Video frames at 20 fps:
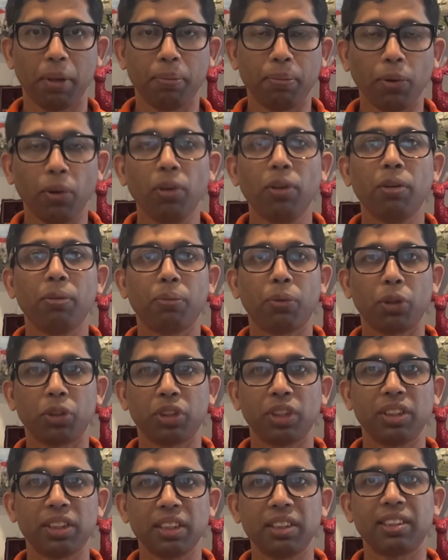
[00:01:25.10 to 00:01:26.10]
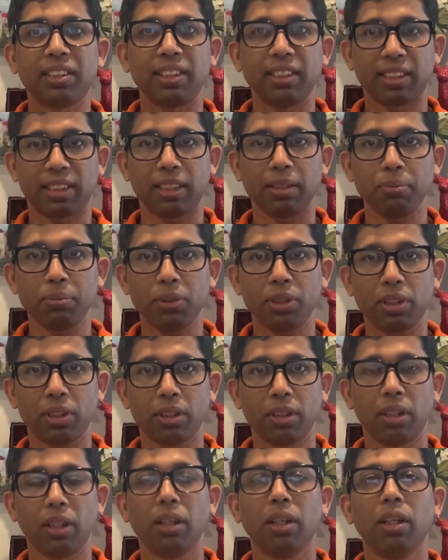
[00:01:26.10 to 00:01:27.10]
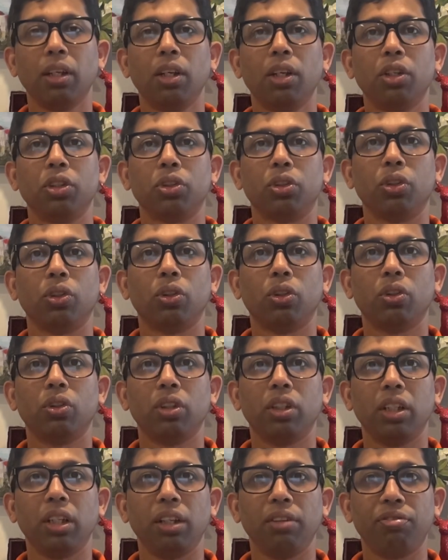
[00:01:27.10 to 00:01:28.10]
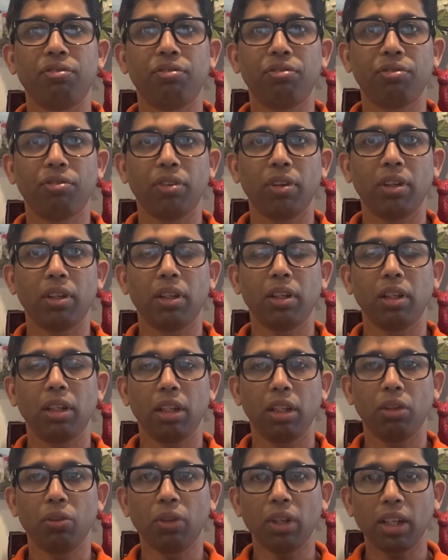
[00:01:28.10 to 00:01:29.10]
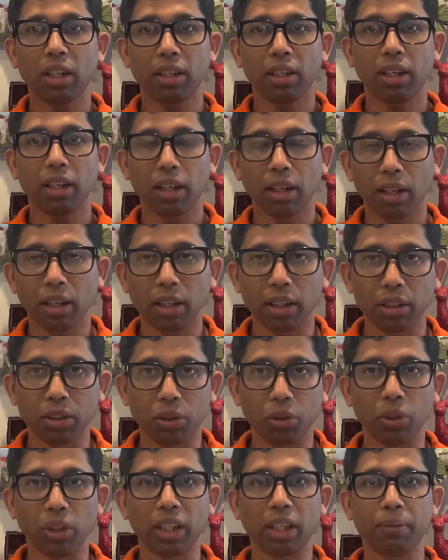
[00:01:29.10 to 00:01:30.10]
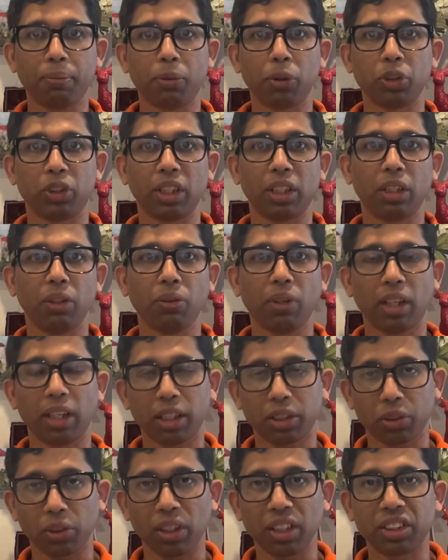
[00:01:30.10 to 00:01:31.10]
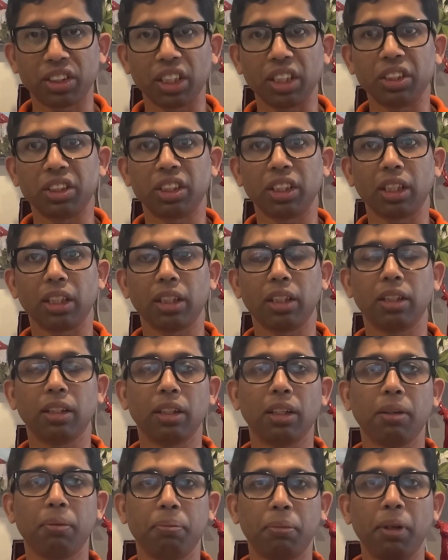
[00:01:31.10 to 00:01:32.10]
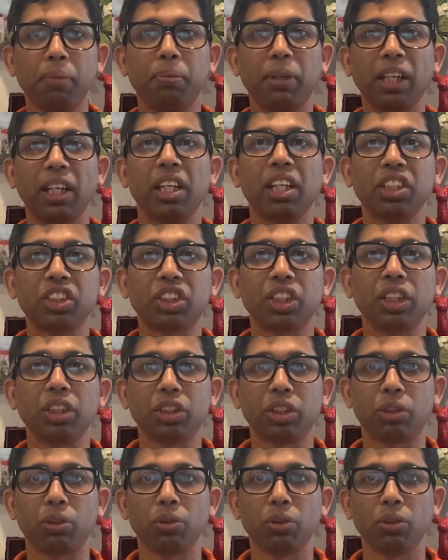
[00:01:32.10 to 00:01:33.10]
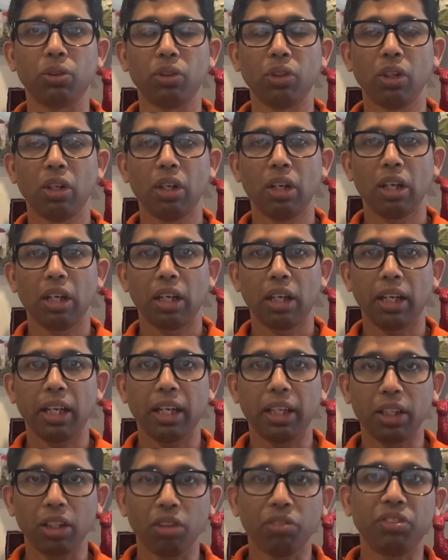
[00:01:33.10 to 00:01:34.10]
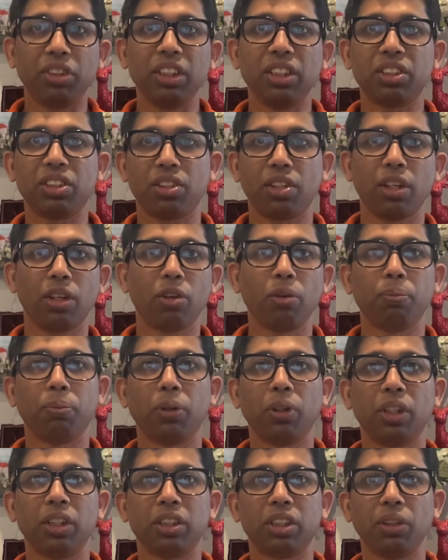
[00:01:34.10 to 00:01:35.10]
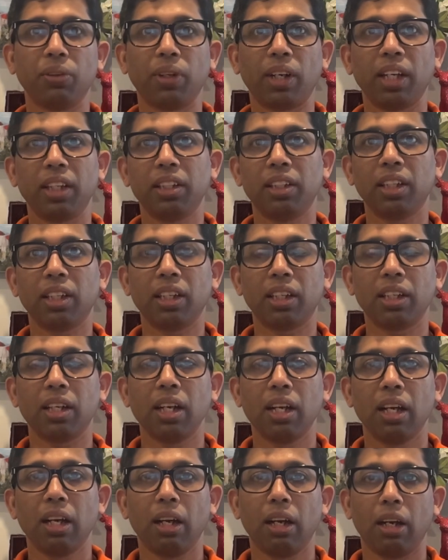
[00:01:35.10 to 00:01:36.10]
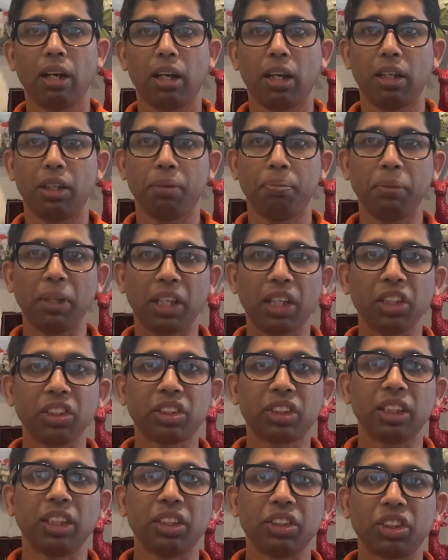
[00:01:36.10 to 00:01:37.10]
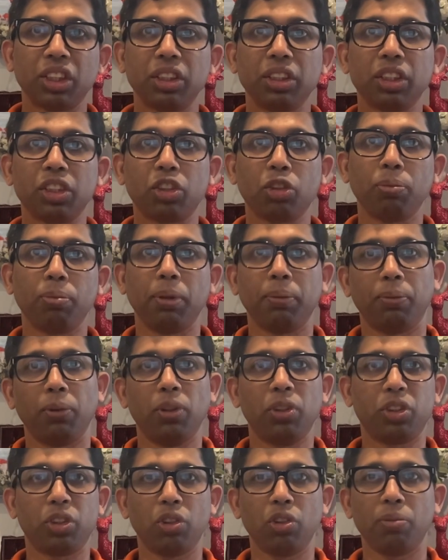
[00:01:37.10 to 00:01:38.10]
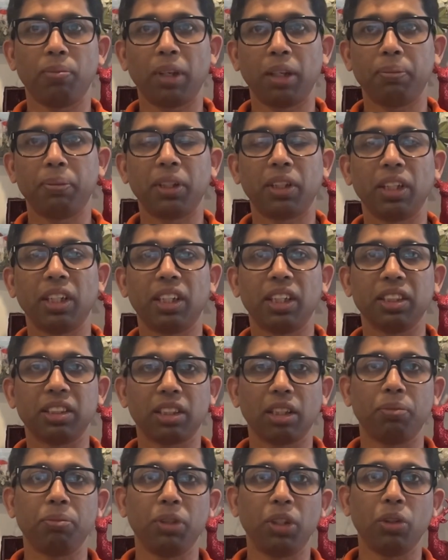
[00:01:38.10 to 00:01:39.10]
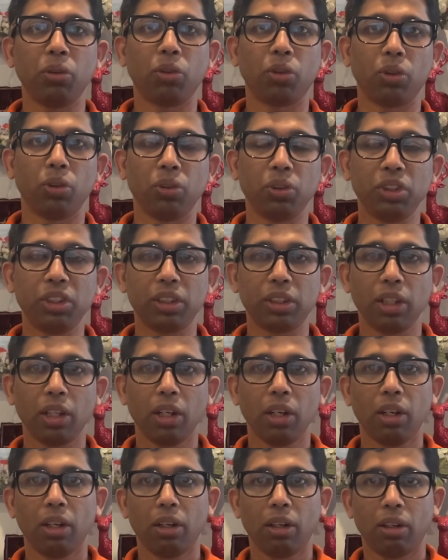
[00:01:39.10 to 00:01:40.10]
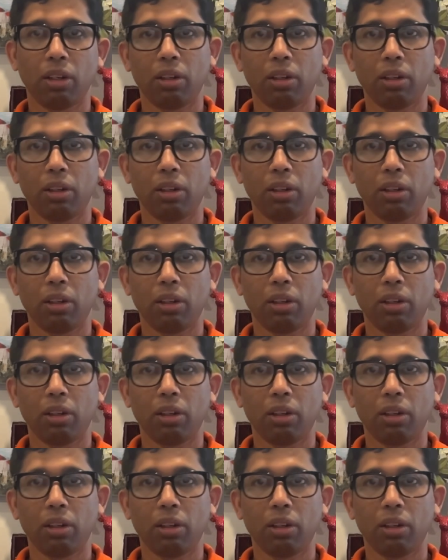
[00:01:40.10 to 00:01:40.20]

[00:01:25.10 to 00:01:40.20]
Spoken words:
people, process, and systems. So if you are doing a project, you are actually bringing a change to any of these three components. You are either making changes to people, so you might be creating some new roles,